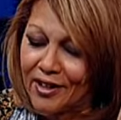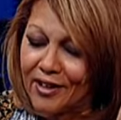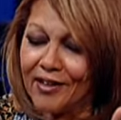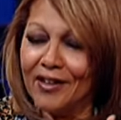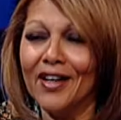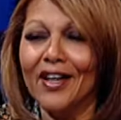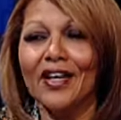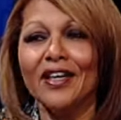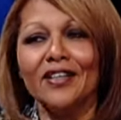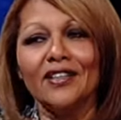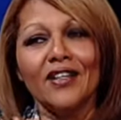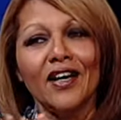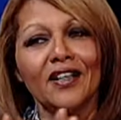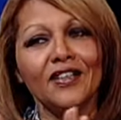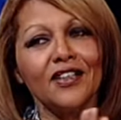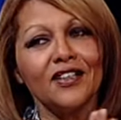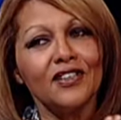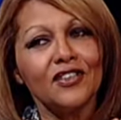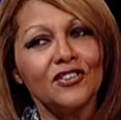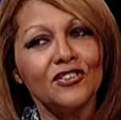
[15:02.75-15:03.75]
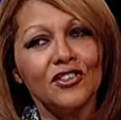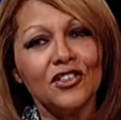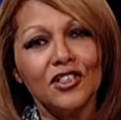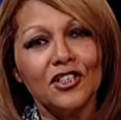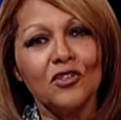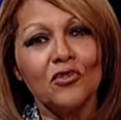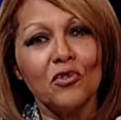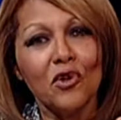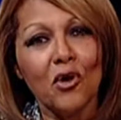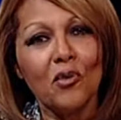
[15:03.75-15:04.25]
Amen. Not amen. that there's
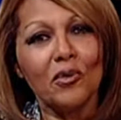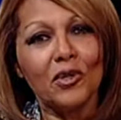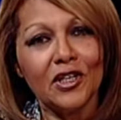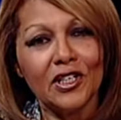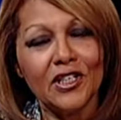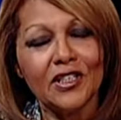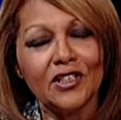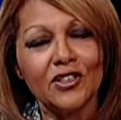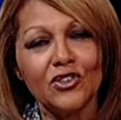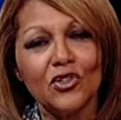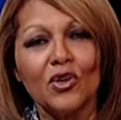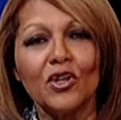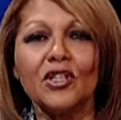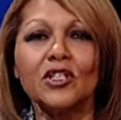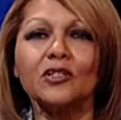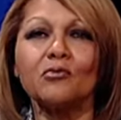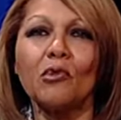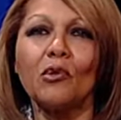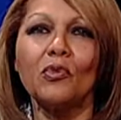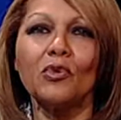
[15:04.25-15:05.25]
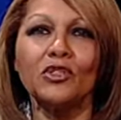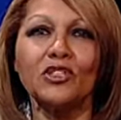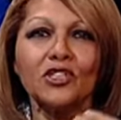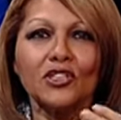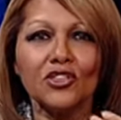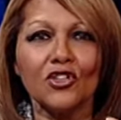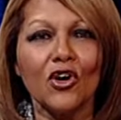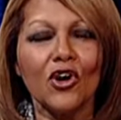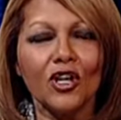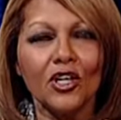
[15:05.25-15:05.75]
anything wrong with cleaning toilets, but we're amen.
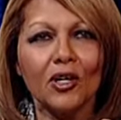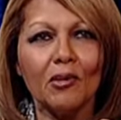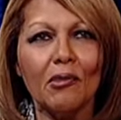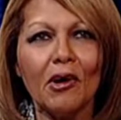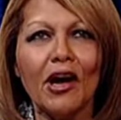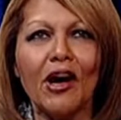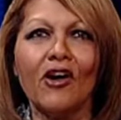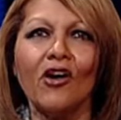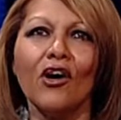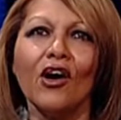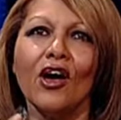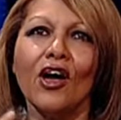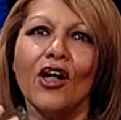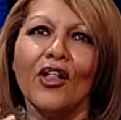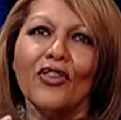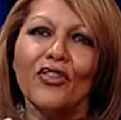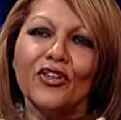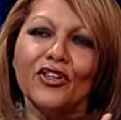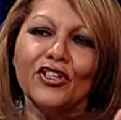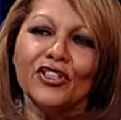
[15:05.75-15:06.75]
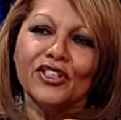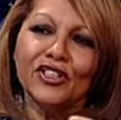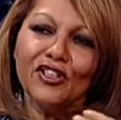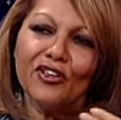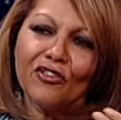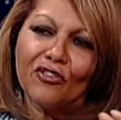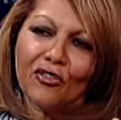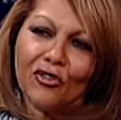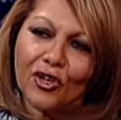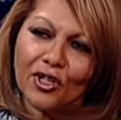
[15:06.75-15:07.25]
just talking about the
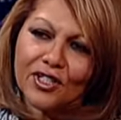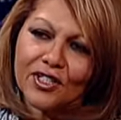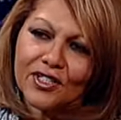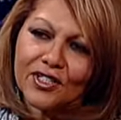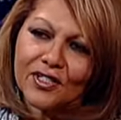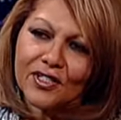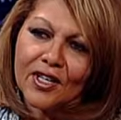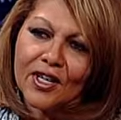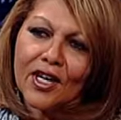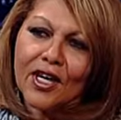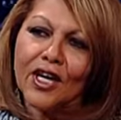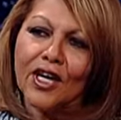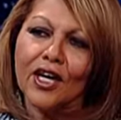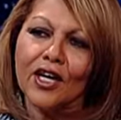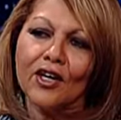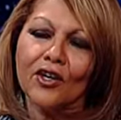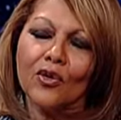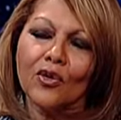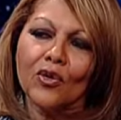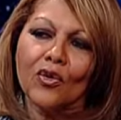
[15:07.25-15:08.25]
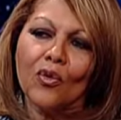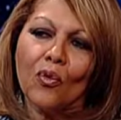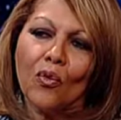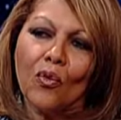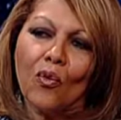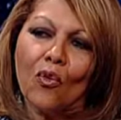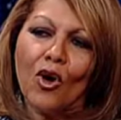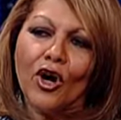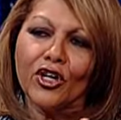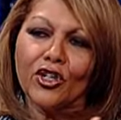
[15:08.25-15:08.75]
difference yes. in
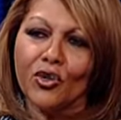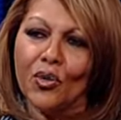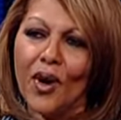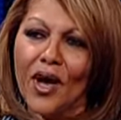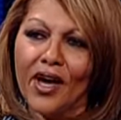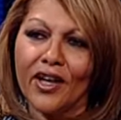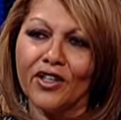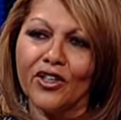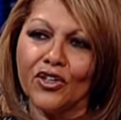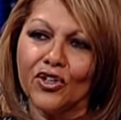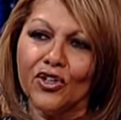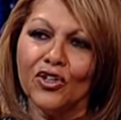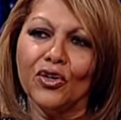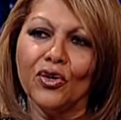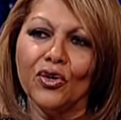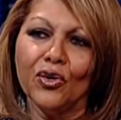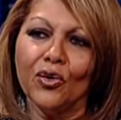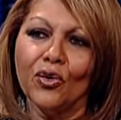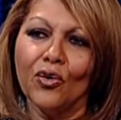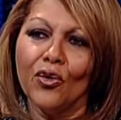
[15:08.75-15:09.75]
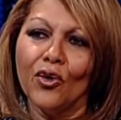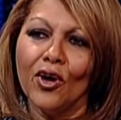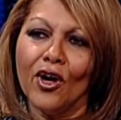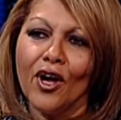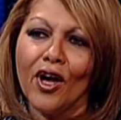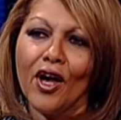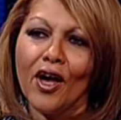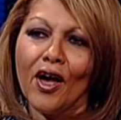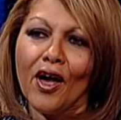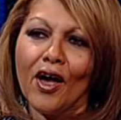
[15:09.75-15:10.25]
what you had to do.
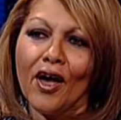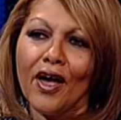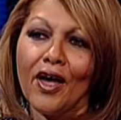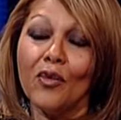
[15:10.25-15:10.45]
Yes.